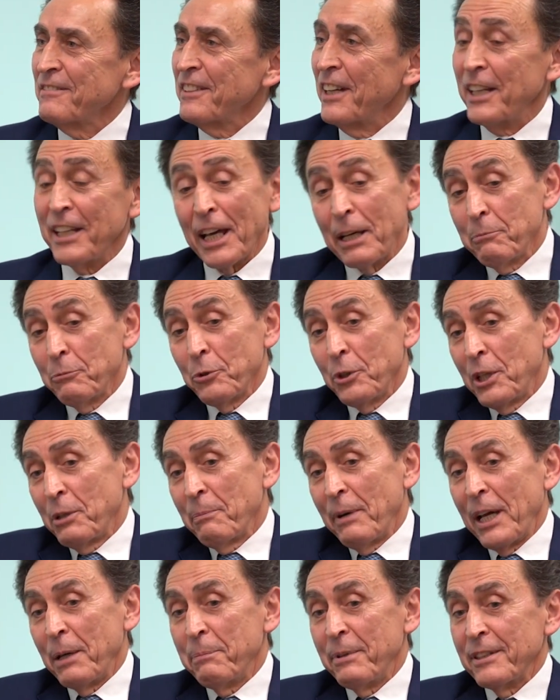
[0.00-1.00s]
And I'm doing
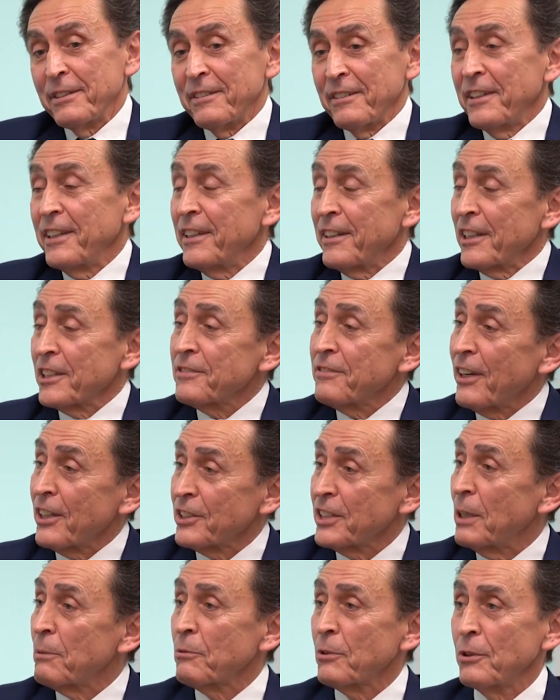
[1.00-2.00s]
my bit here as far as I'm